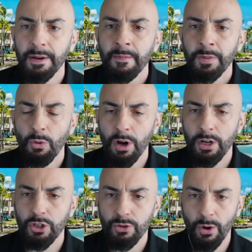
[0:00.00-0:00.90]
They want
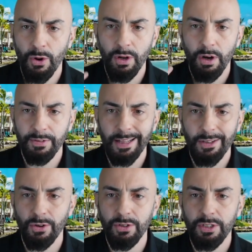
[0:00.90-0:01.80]
control of
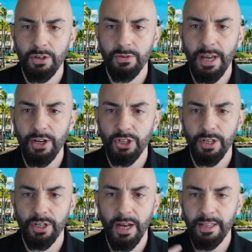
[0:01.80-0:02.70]
that currency
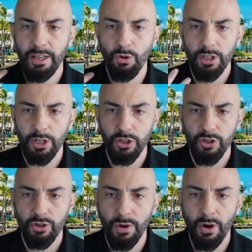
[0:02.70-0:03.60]
creation, and they want
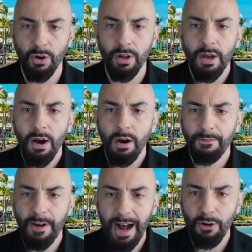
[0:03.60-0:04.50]
control
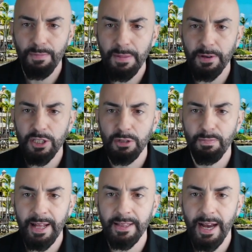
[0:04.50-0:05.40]
of how people
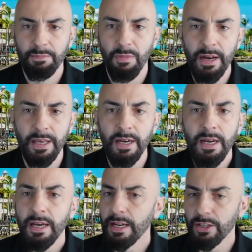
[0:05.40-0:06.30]
spend that money.